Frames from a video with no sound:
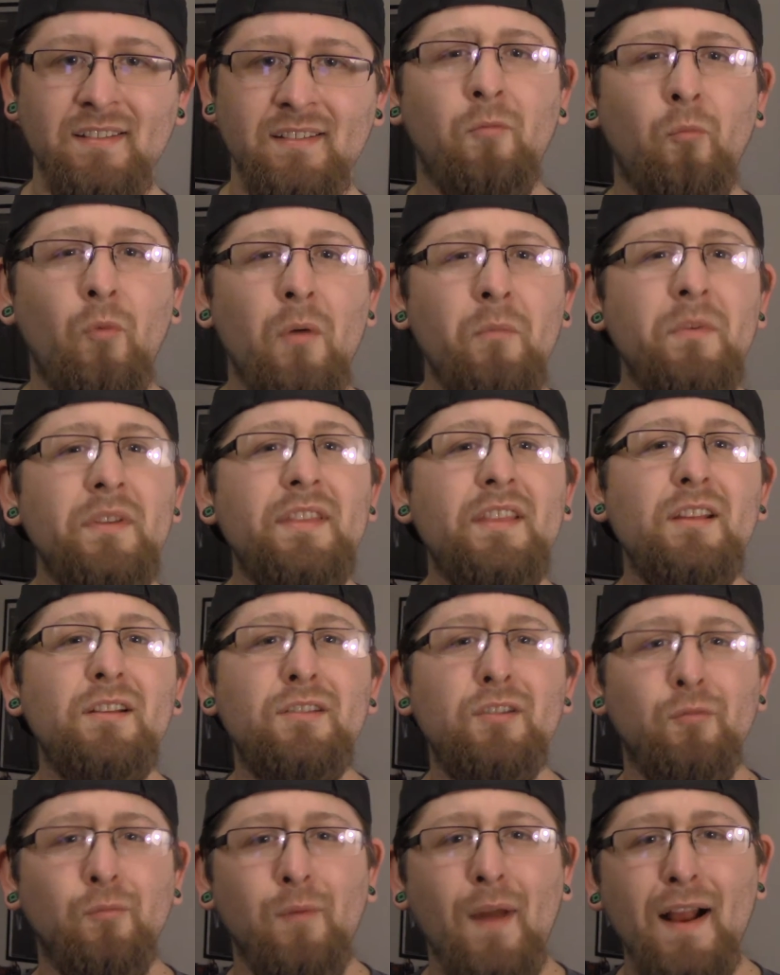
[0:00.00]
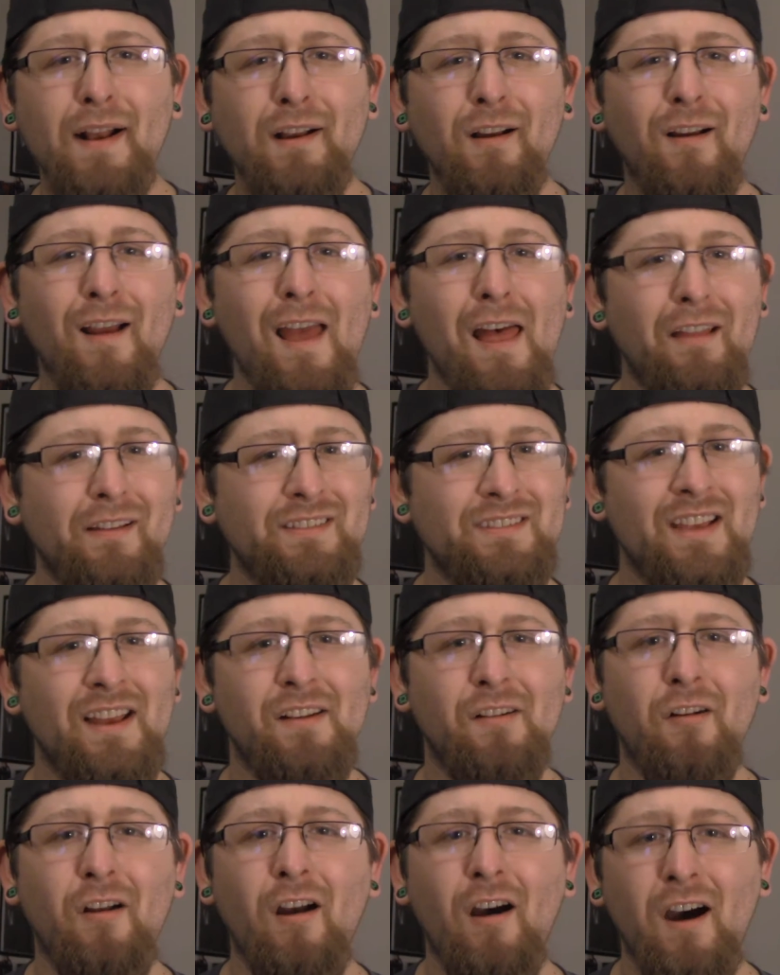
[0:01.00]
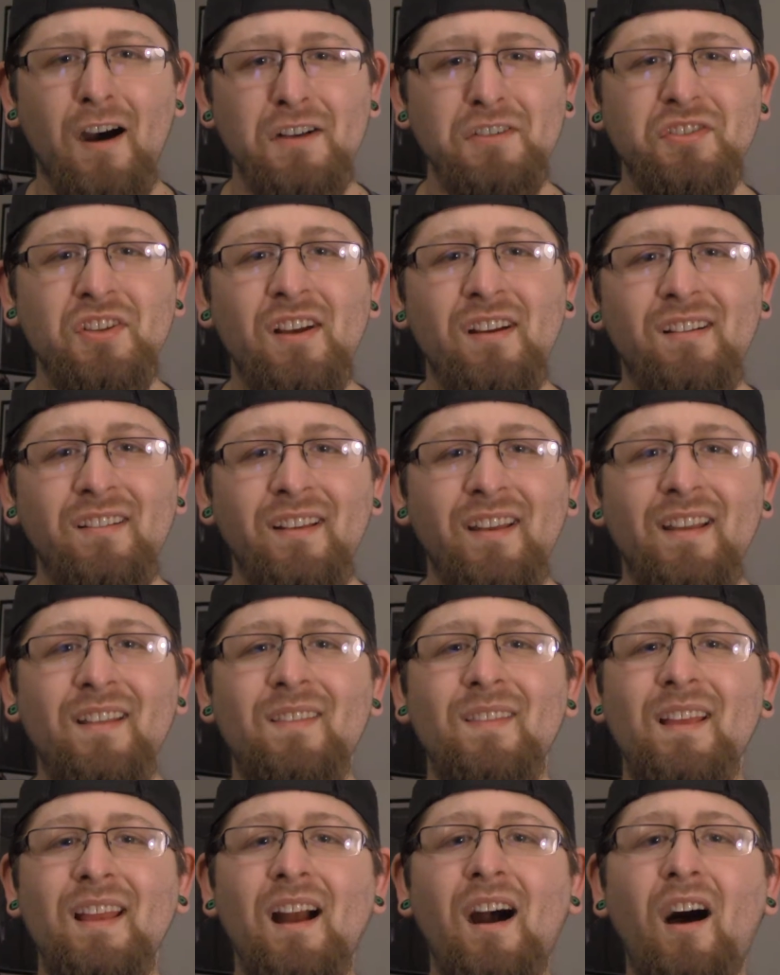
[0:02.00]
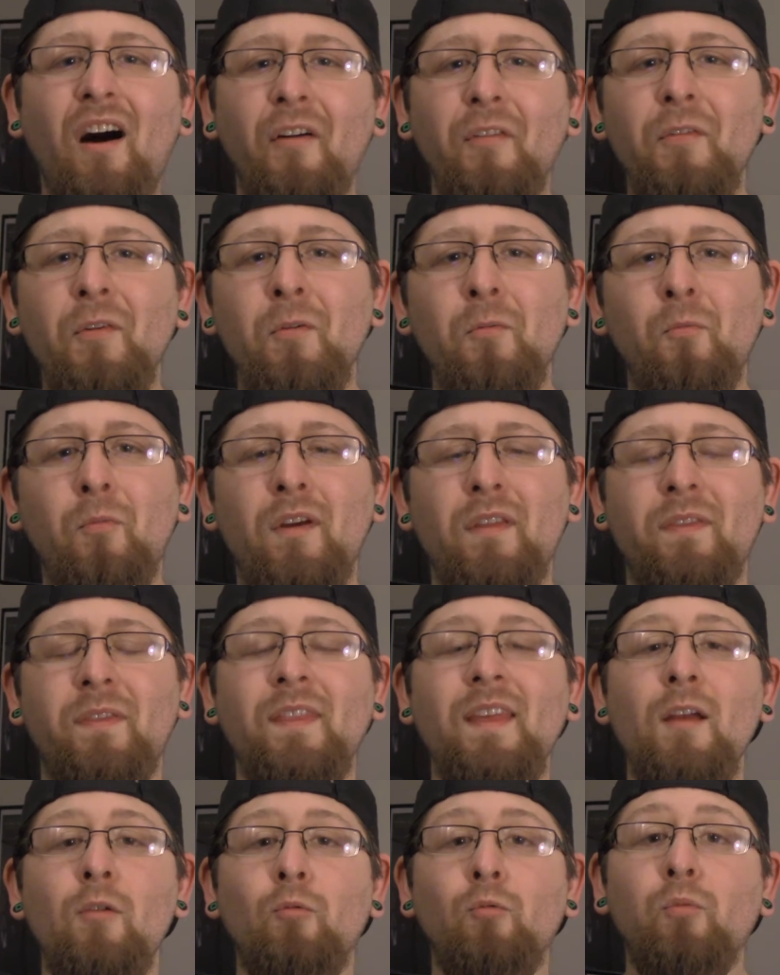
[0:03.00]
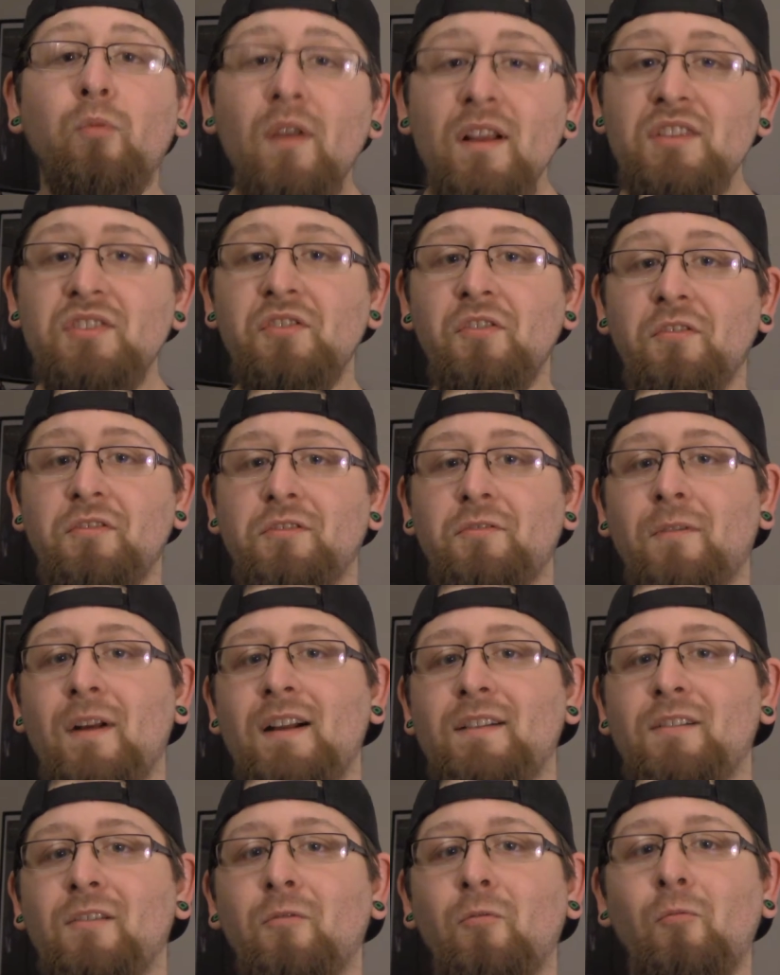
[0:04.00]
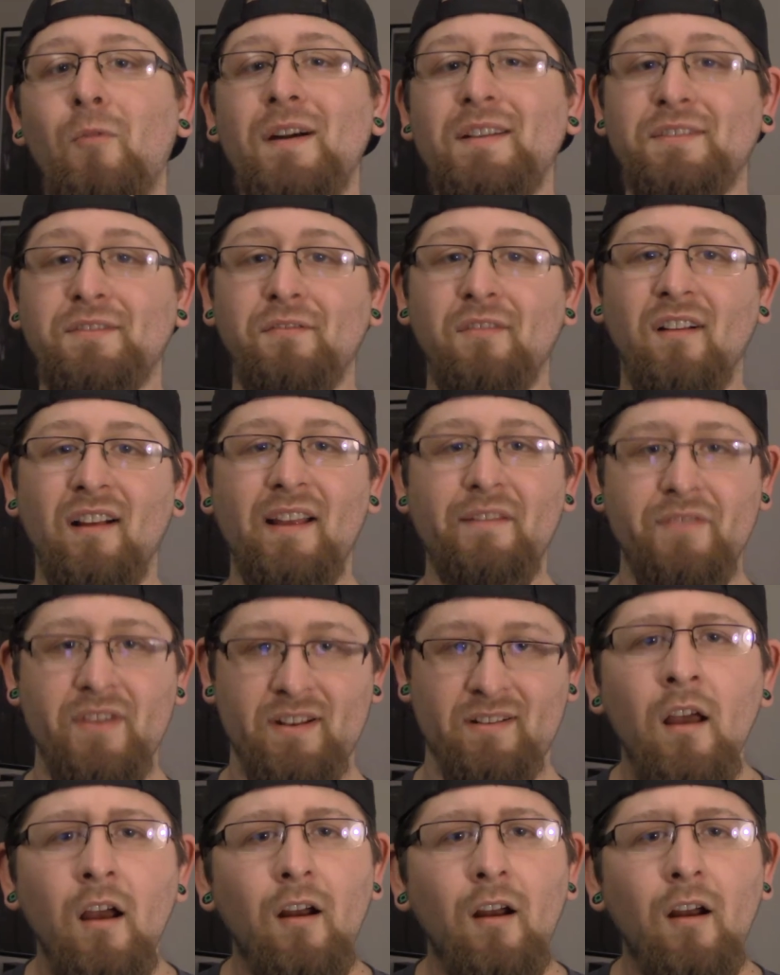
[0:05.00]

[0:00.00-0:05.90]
One with the director, Alexander Aja, and the other with the original director, Wes Craven.